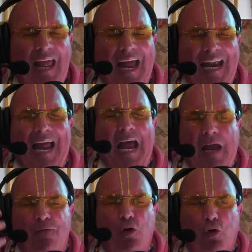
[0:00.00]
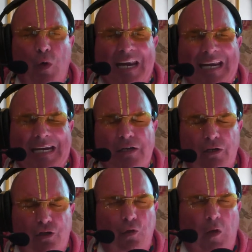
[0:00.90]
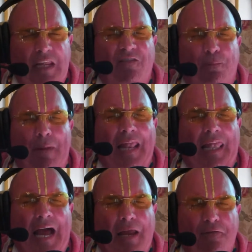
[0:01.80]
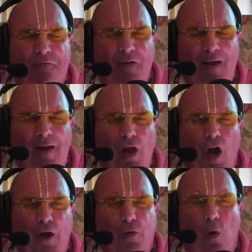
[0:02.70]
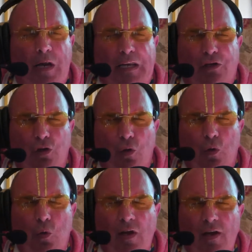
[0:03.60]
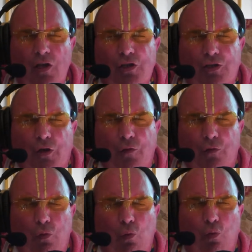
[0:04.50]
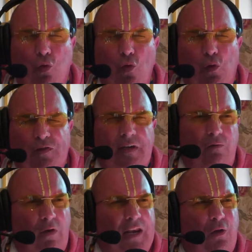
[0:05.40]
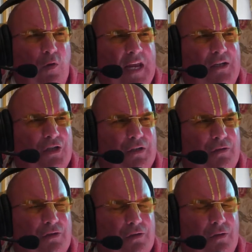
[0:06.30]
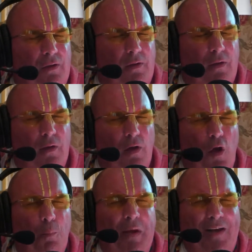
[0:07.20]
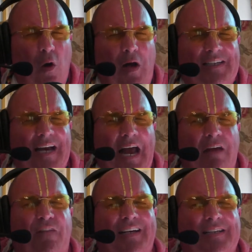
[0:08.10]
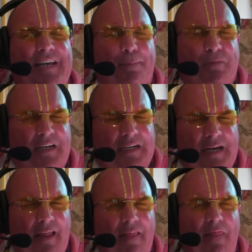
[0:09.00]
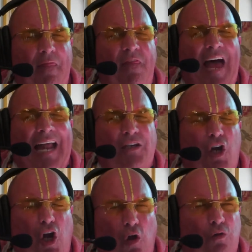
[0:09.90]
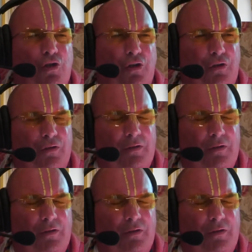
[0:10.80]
and I have agreed to live my life according to certain rules and regulations, because I have accepted that culture,